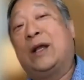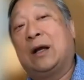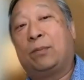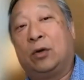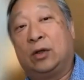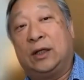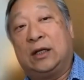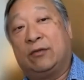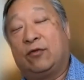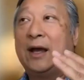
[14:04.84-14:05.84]
wake up early
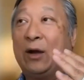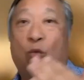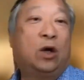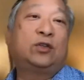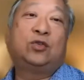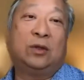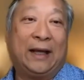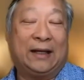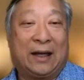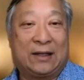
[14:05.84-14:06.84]
enough, or I worked too
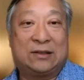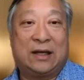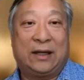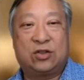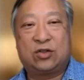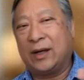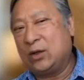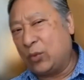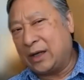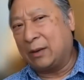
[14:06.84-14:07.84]
late last night, and so I
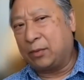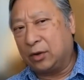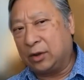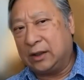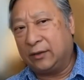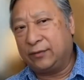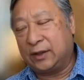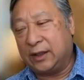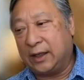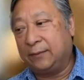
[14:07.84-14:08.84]
didn't wake up early enough
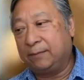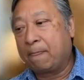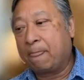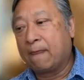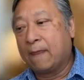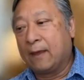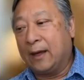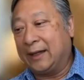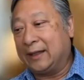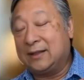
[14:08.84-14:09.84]
today,
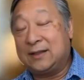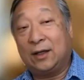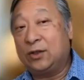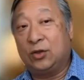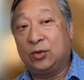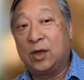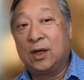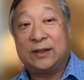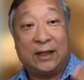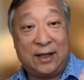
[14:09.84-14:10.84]
I can tell you
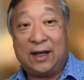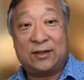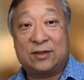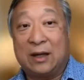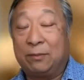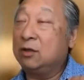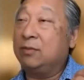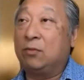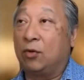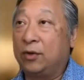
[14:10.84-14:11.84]
that yes, I'm going to
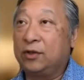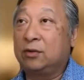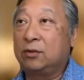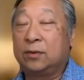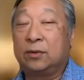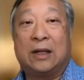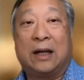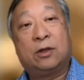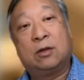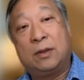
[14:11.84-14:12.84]
be more irritable,
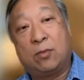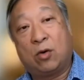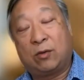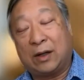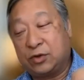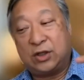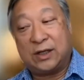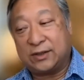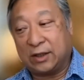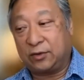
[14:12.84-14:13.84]
I'm going to be more grouchy,
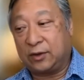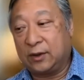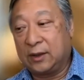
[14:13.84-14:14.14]
etc.